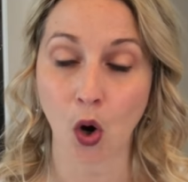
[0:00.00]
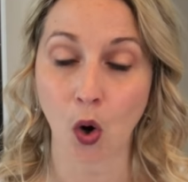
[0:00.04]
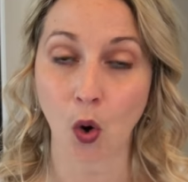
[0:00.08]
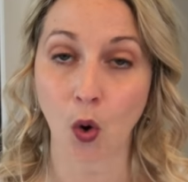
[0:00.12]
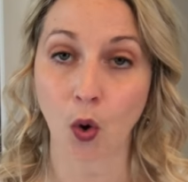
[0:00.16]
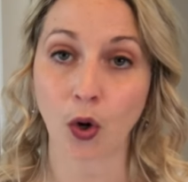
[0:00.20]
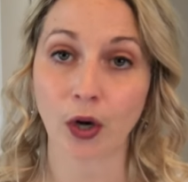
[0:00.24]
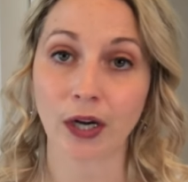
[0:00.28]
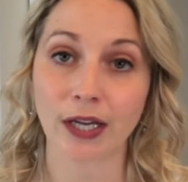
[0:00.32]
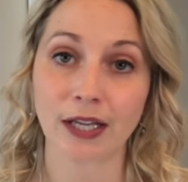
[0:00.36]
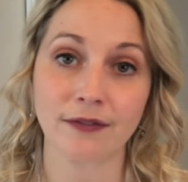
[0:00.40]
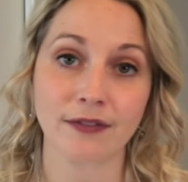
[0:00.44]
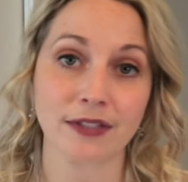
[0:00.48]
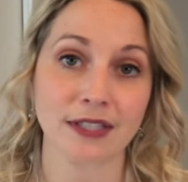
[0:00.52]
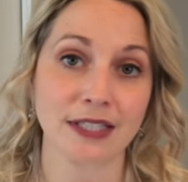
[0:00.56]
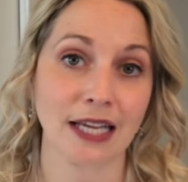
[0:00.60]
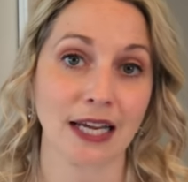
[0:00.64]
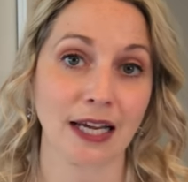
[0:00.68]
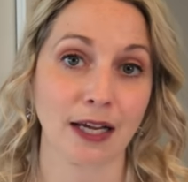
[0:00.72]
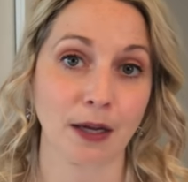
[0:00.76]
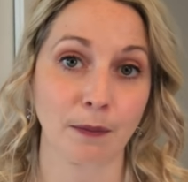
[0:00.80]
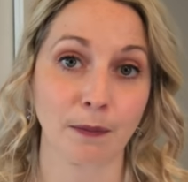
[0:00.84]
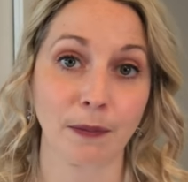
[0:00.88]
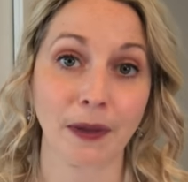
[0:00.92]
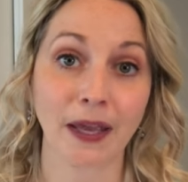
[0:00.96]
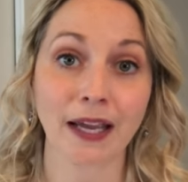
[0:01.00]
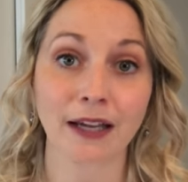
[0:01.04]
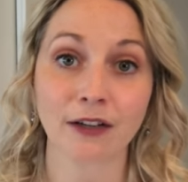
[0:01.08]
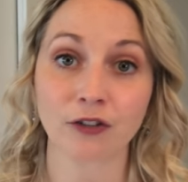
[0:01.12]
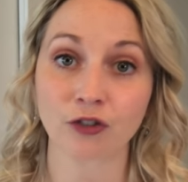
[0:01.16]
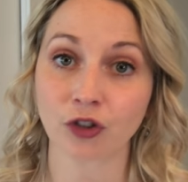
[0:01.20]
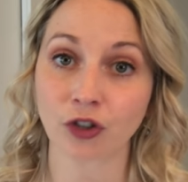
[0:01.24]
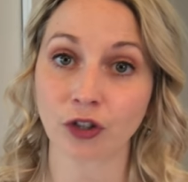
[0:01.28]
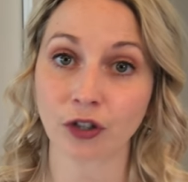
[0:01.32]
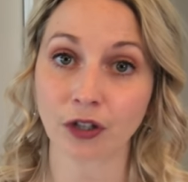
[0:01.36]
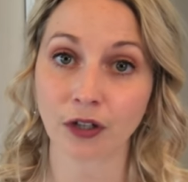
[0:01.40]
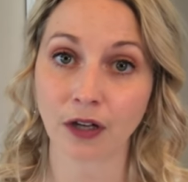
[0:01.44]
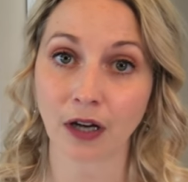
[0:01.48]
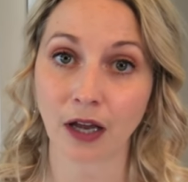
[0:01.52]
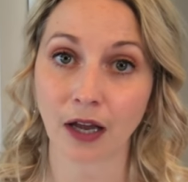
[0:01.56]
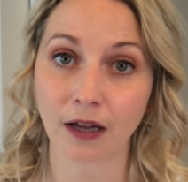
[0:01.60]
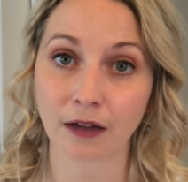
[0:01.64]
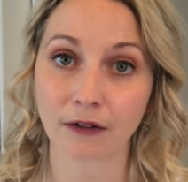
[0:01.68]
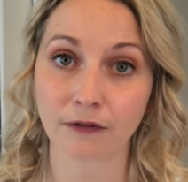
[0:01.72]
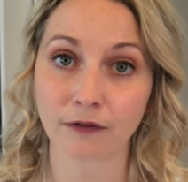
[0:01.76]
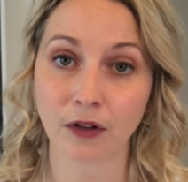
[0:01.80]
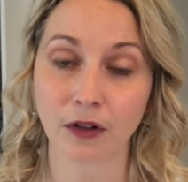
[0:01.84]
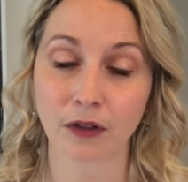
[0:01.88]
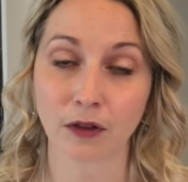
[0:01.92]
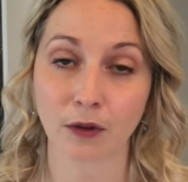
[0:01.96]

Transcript: or even take a picture of